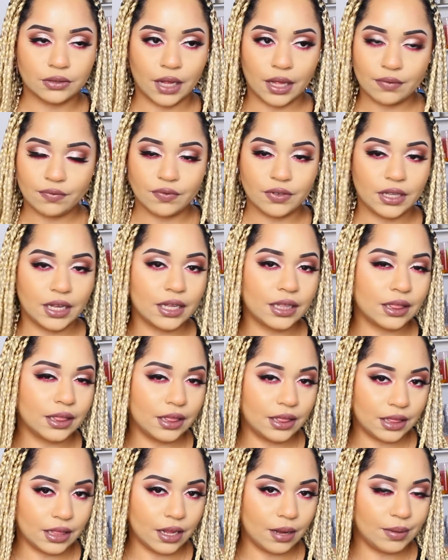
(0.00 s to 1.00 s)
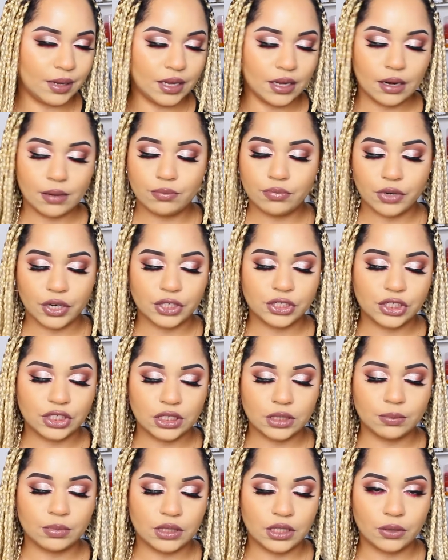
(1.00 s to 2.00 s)
I feel like, a brush
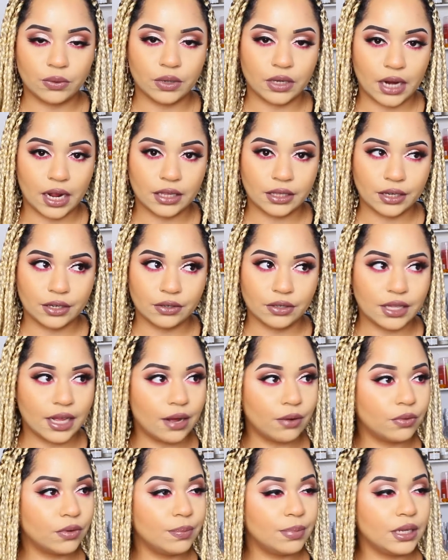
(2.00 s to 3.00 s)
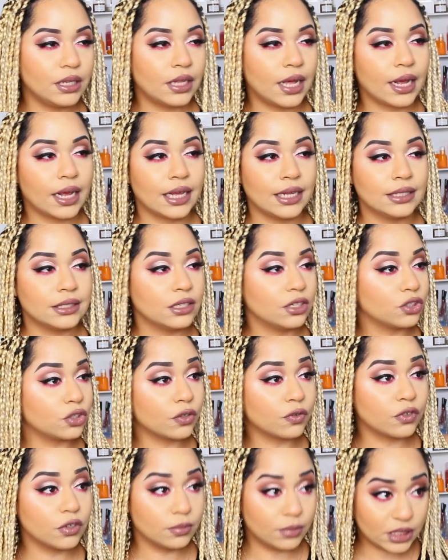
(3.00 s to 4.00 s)
tip liquid eyeliner. That would be like essential
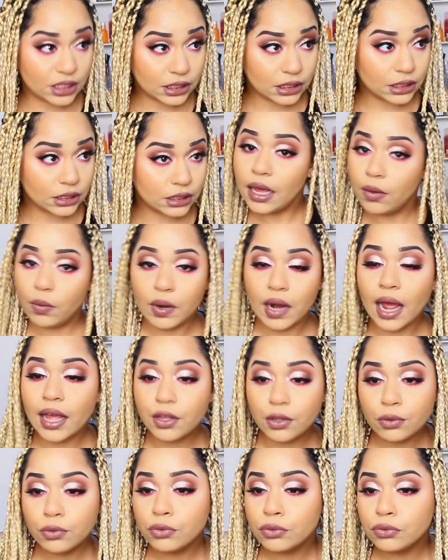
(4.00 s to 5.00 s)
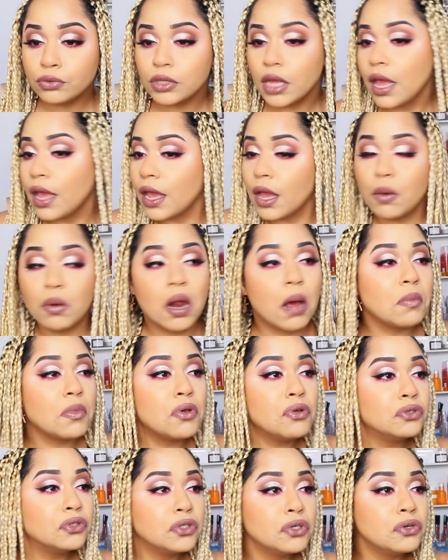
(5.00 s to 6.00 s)
for me and what I use and what I'm
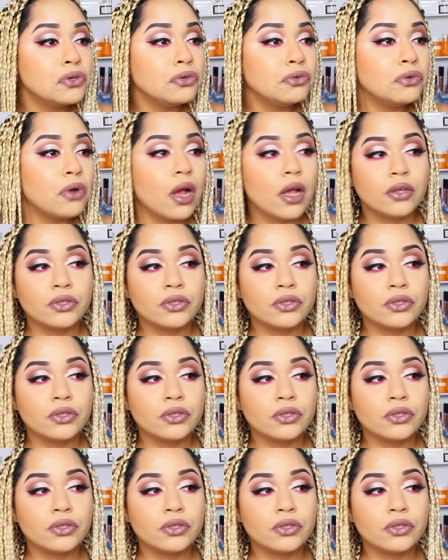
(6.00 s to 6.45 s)
used to.